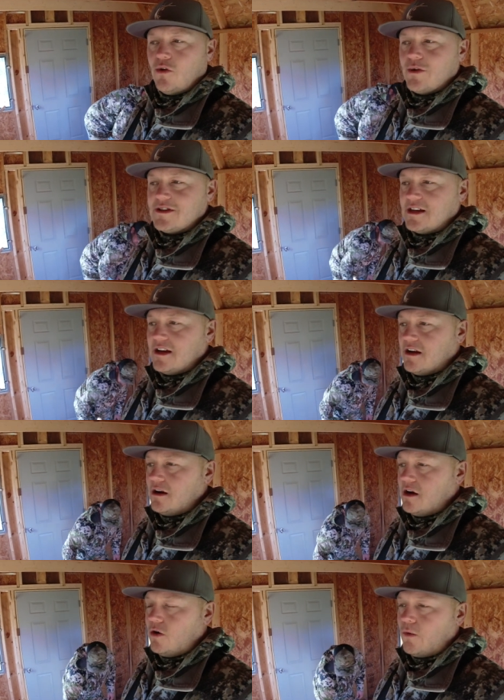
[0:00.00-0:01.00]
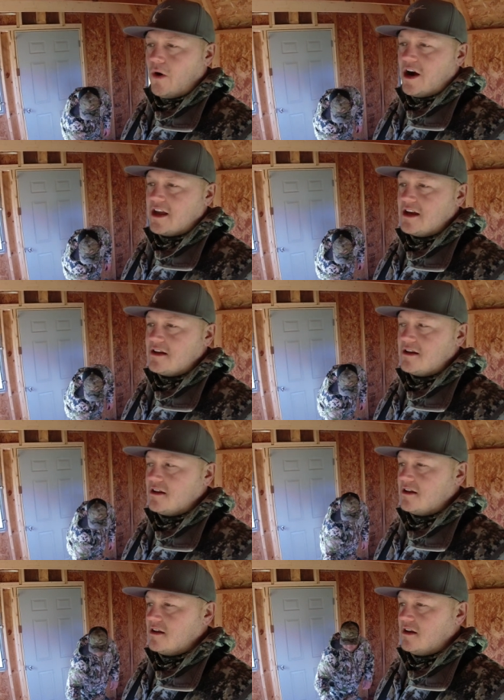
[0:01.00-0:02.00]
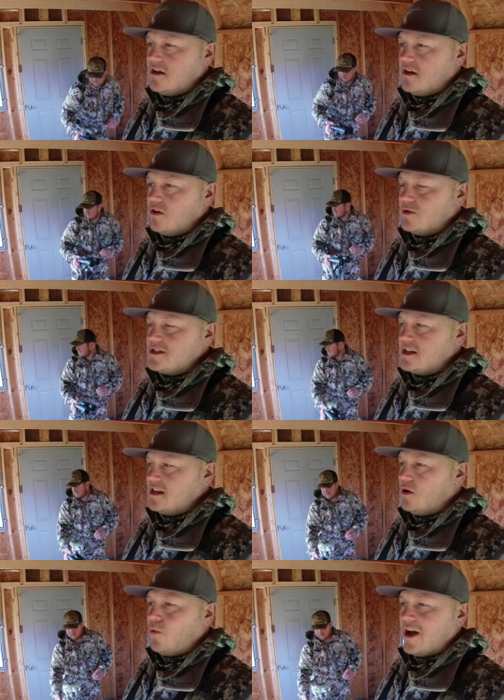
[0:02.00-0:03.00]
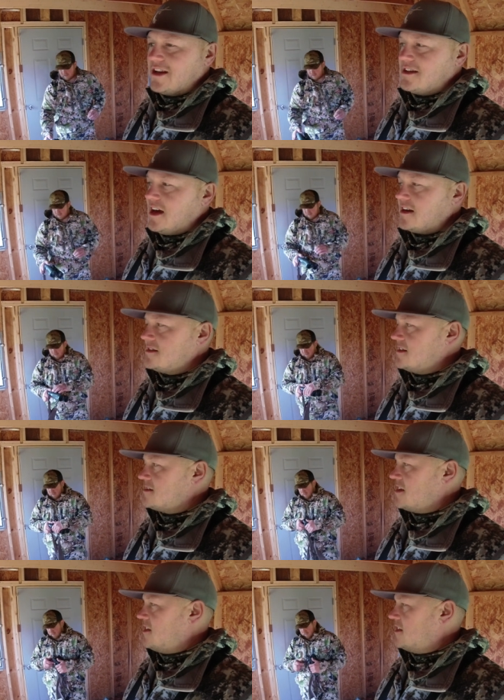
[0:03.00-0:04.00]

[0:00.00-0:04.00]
We've seen a Hawaiian. We've seen a white Texas. I